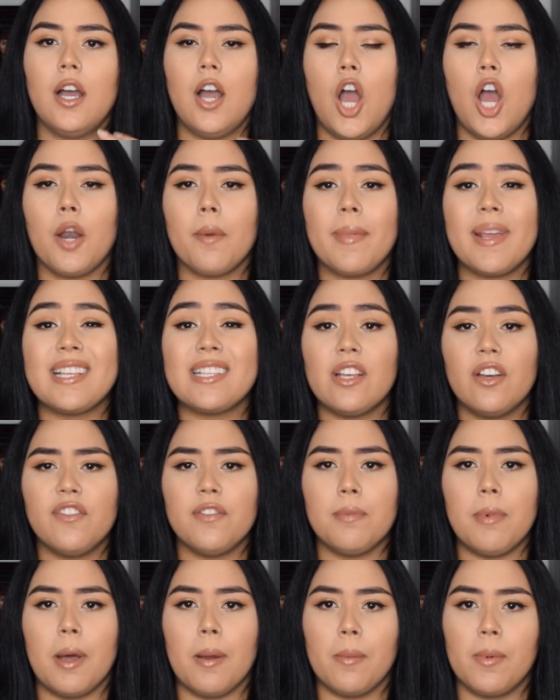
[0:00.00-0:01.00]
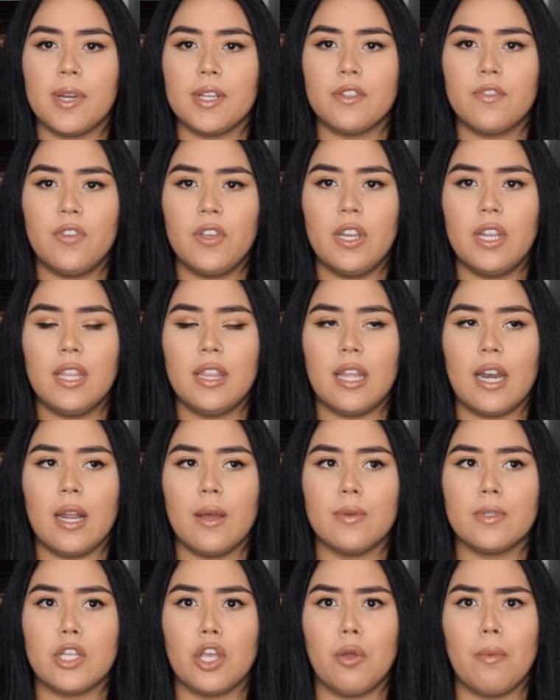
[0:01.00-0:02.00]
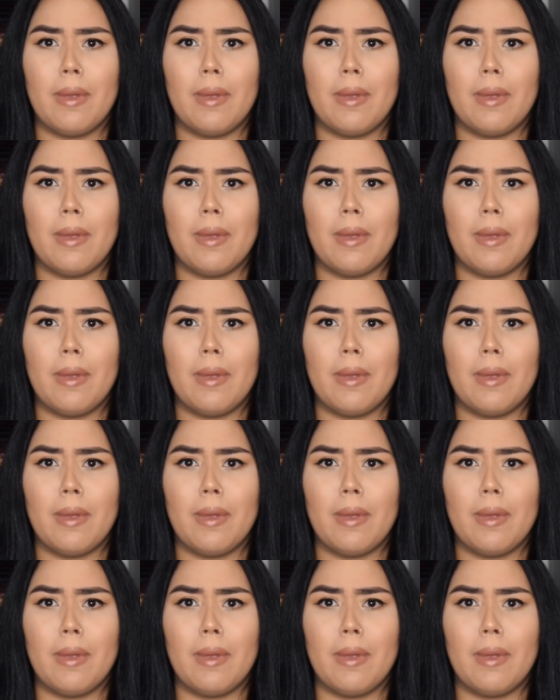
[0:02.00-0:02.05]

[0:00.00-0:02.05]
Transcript: on myself about breastfeeding that I was like,